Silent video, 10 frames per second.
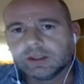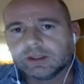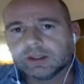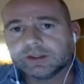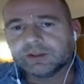
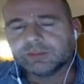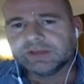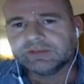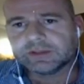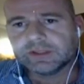Yeah, I do
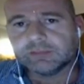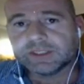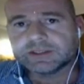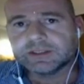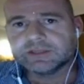believe that the
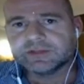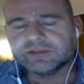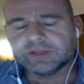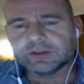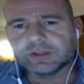MEC is very
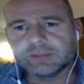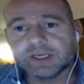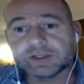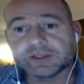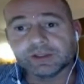vocal
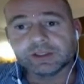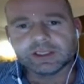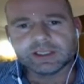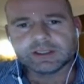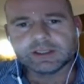about not
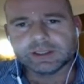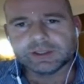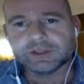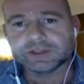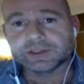
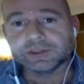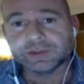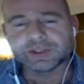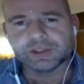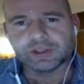liking the
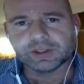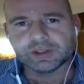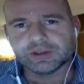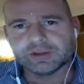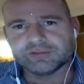solution
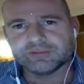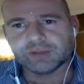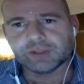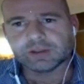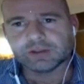of
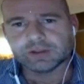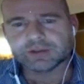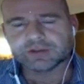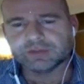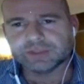mobile
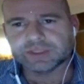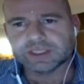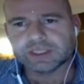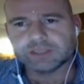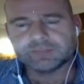classrooms.
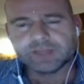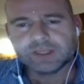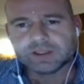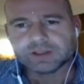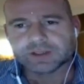Um,
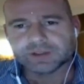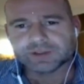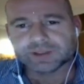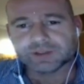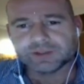so,
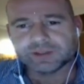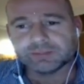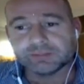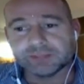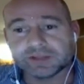so,
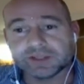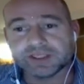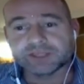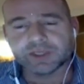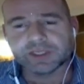but the
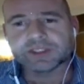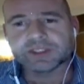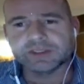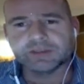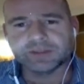
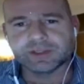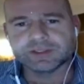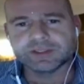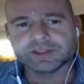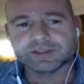desperation in the
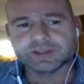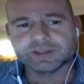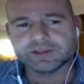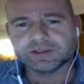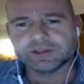process
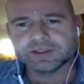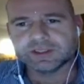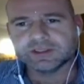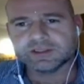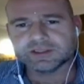uh, doesn't
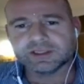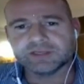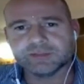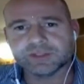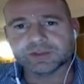get, doesn't give
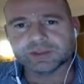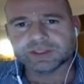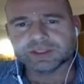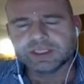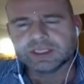them a
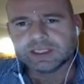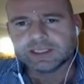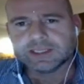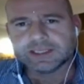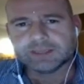choice,
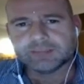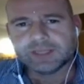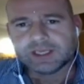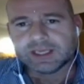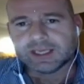um,
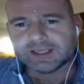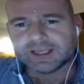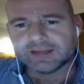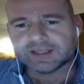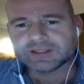and
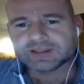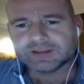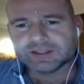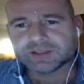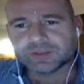and that's
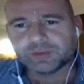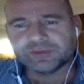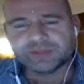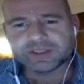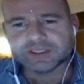that's what
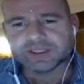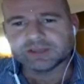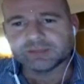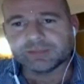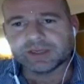we've been
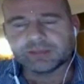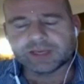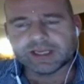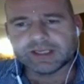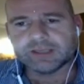saying: better
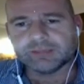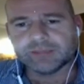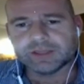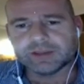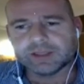planning,
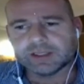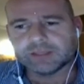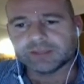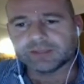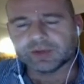better uh,
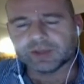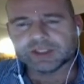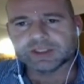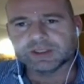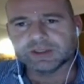
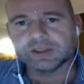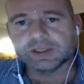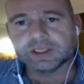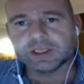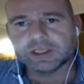
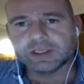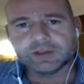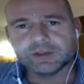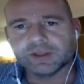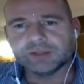preparation.
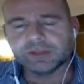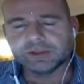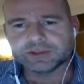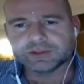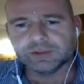Uh, you don't
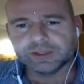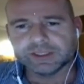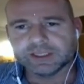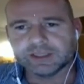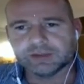build a school
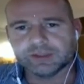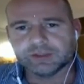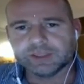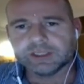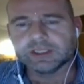in a day or
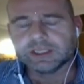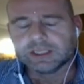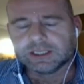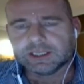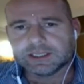in a week.
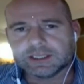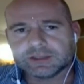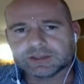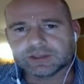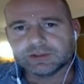Uh,
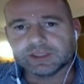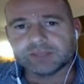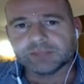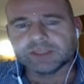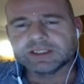so
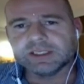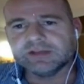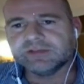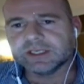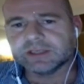it might
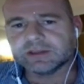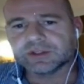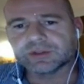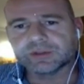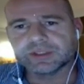alleviate the
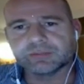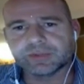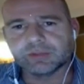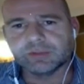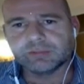short-term
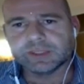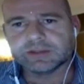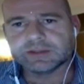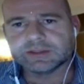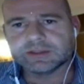problem, but
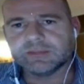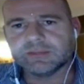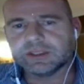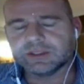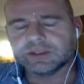the
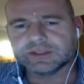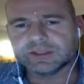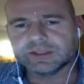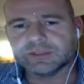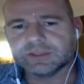systemic issues
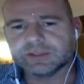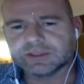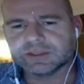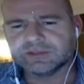need to be addressed.